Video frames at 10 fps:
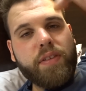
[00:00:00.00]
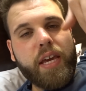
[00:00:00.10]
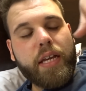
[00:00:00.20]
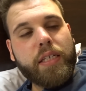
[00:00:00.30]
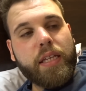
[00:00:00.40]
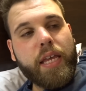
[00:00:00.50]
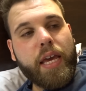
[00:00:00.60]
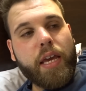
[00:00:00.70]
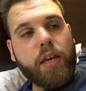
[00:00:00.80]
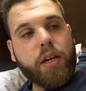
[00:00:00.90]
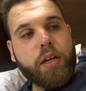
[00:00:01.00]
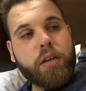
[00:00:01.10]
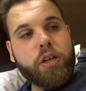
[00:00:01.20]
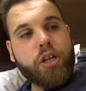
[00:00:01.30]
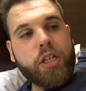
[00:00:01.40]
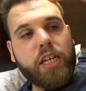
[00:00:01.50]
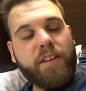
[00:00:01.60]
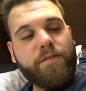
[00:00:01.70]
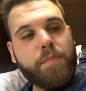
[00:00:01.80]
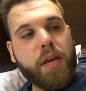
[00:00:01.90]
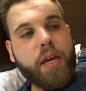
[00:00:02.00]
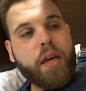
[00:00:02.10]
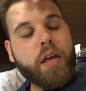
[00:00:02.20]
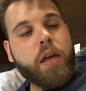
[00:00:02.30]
things that they could give me,